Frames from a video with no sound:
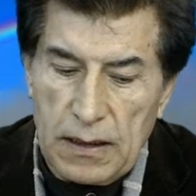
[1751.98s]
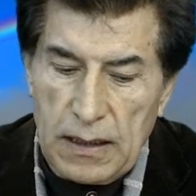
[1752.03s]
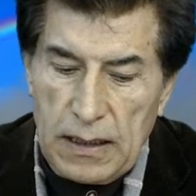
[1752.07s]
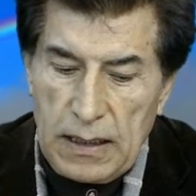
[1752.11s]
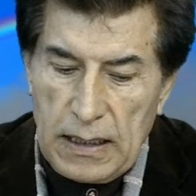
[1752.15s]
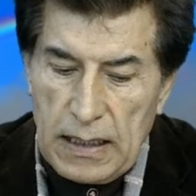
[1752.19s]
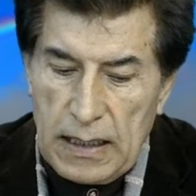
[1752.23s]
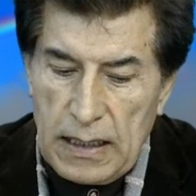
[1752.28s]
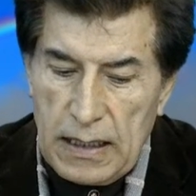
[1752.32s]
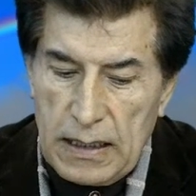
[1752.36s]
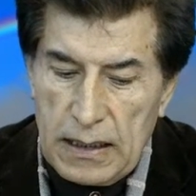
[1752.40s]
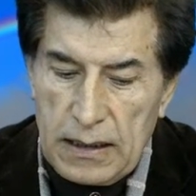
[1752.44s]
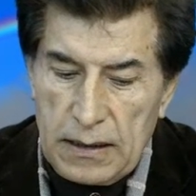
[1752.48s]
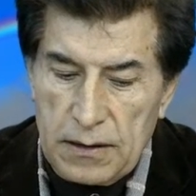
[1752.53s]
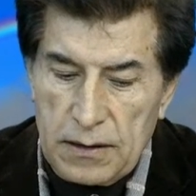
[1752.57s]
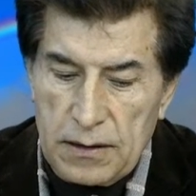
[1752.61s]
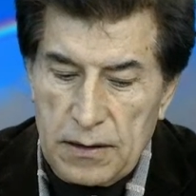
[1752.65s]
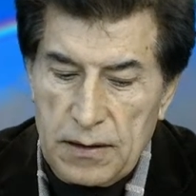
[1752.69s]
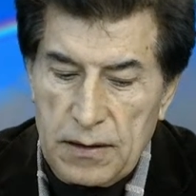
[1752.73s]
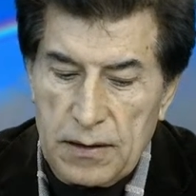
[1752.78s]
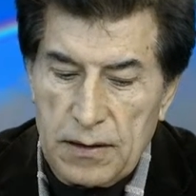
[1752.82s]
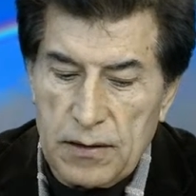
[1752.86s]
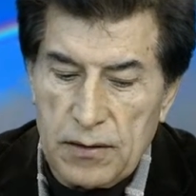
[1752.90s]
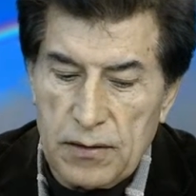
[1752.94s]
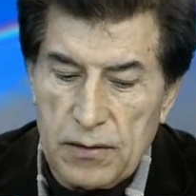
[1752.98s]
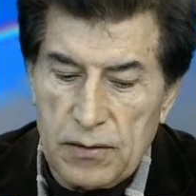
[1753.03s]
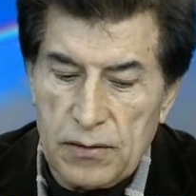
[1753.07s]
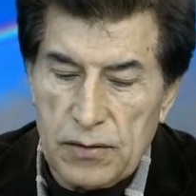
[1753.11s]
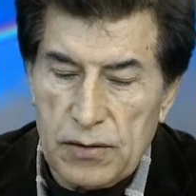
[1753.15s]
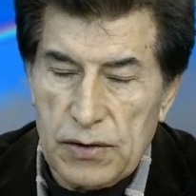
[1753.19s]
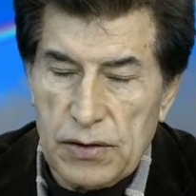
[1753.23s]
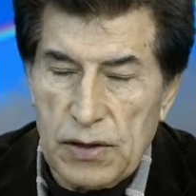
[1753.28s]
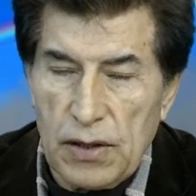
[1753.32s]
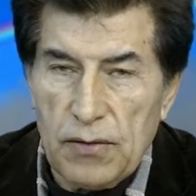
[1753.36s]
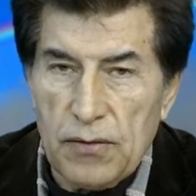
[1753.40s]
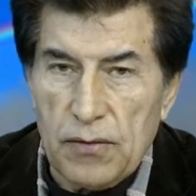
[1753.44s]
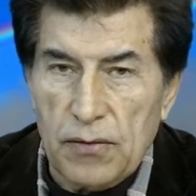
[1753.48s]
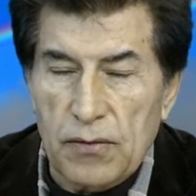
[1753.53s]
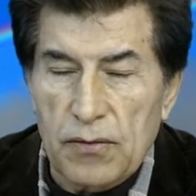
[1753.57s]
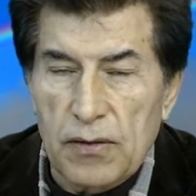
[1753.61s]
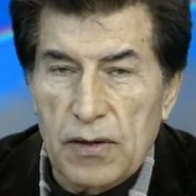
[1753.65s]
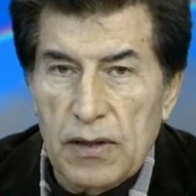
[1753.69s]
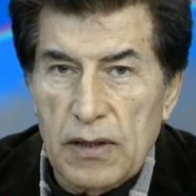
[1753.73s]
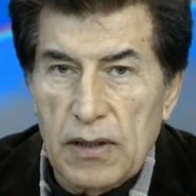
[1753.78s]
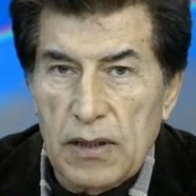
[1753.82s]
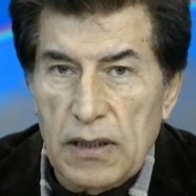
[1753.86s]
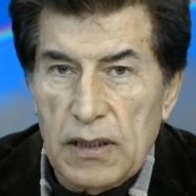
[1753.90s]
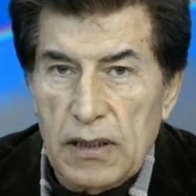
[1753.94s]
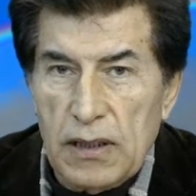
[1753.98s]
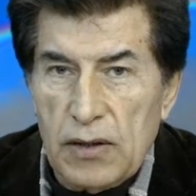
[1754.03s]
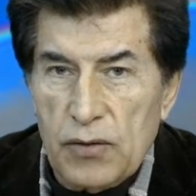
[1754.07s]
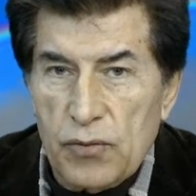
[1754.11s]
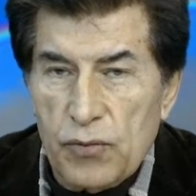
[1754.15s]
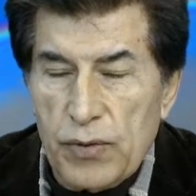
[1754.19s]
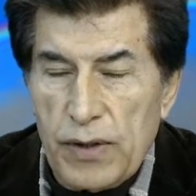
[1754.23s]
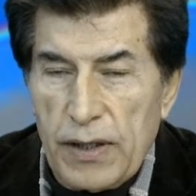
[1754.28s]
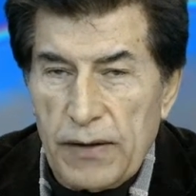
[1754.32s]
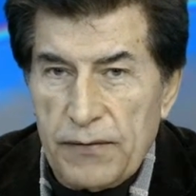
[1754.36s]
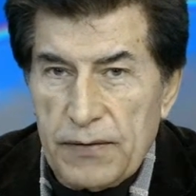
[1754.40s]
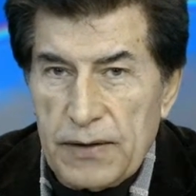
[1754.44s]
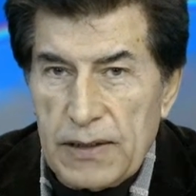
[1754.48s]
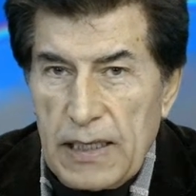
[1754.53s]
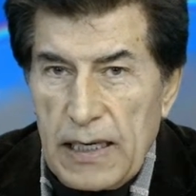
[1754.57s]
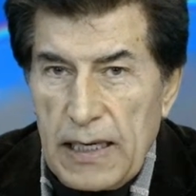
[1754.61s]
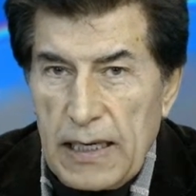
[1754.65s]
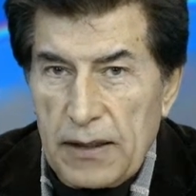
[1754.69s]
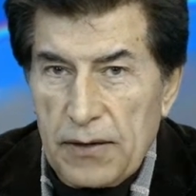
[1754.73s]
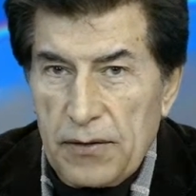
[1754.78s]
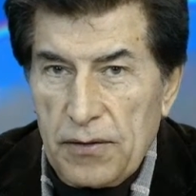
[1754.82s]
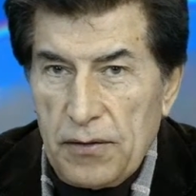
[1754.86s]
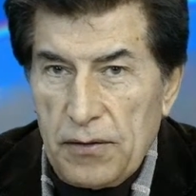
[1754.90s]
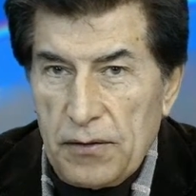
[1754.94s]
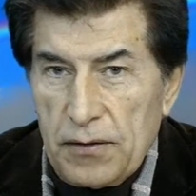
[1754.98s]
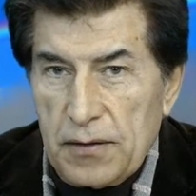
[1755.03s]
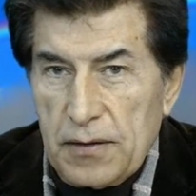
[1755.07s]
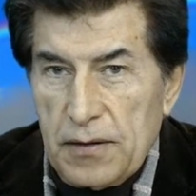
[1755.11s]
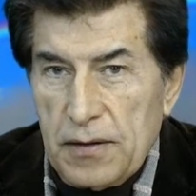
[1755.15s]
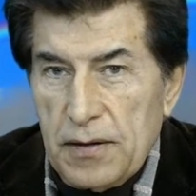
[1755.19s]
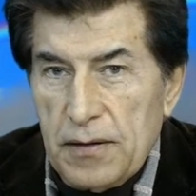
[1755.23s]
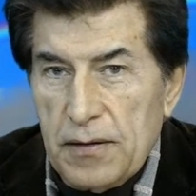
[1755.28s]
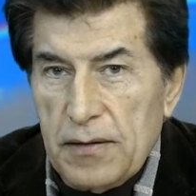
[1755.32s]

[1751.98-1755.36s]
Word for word: And so we have tackled,